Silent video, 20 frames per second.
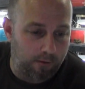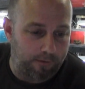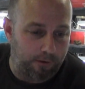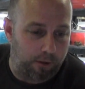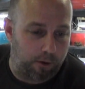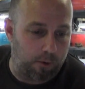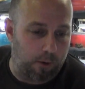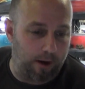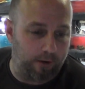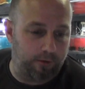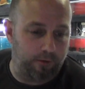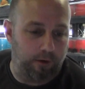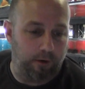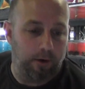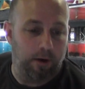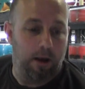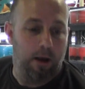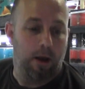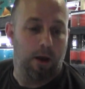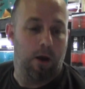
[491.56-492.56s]
for the question.
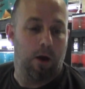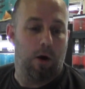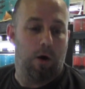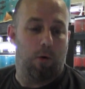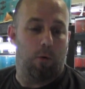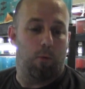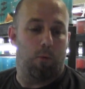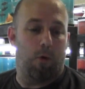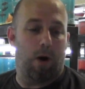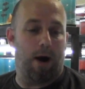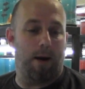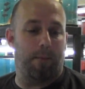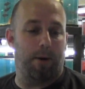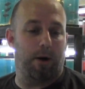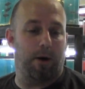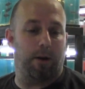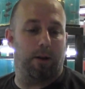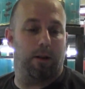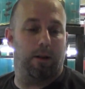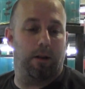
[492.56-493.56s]

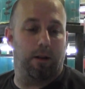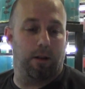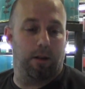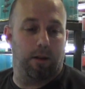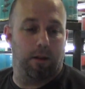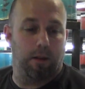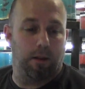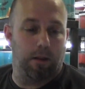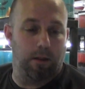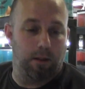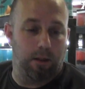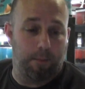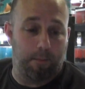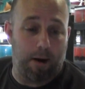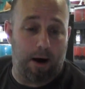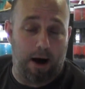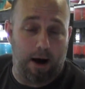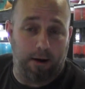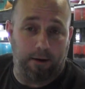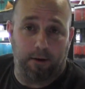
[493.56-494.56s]
Robert
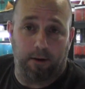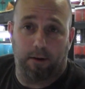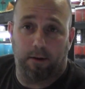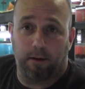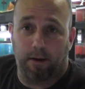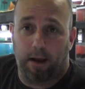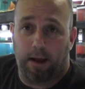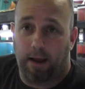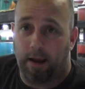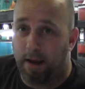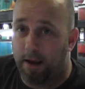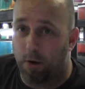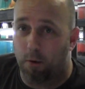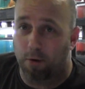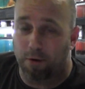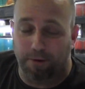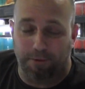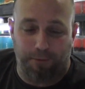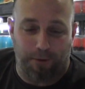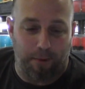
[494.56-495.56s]
Lamond, he
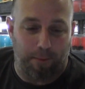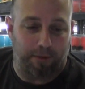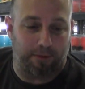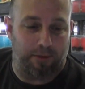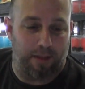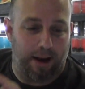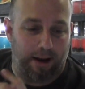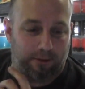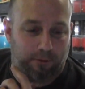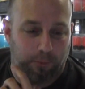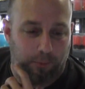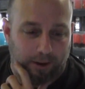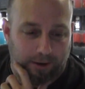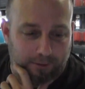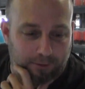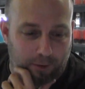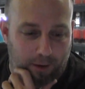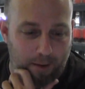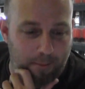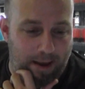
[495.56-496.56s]
ordered from us last
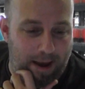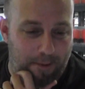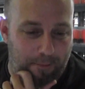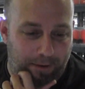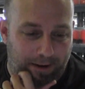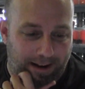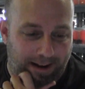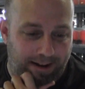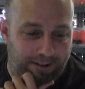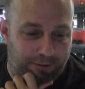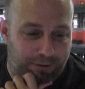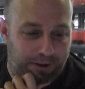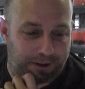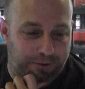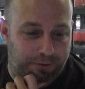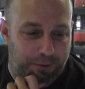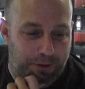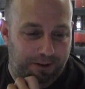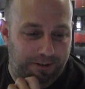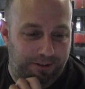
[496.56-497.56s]
week, so I'm happy to answer
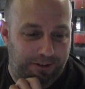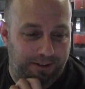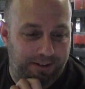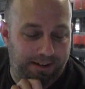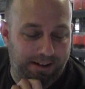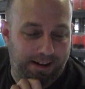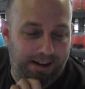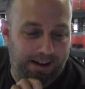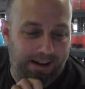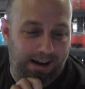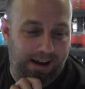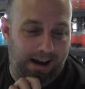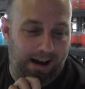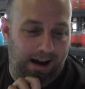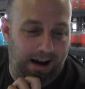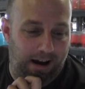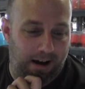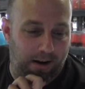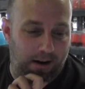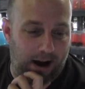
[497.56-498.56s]
his question.
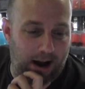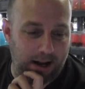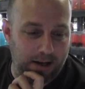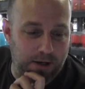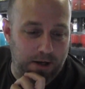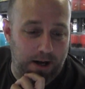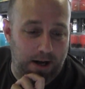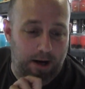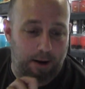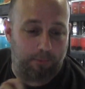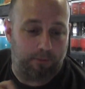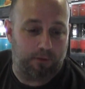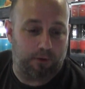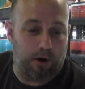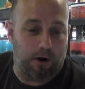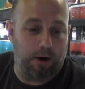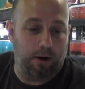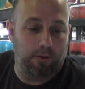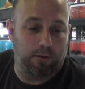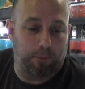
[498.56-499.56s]
Hi, John. I'm
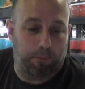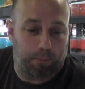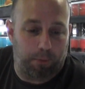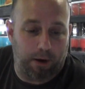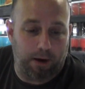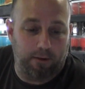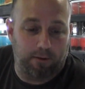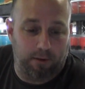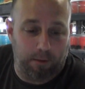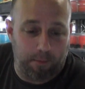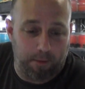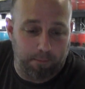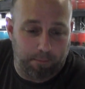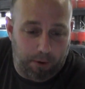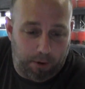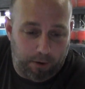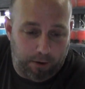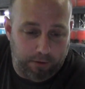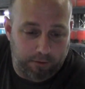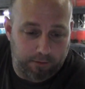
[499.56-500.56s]
starting to breed some
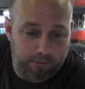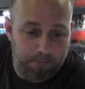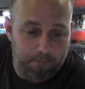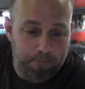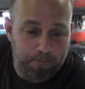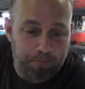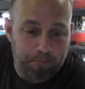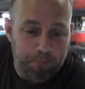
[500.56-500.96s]
Imbunas,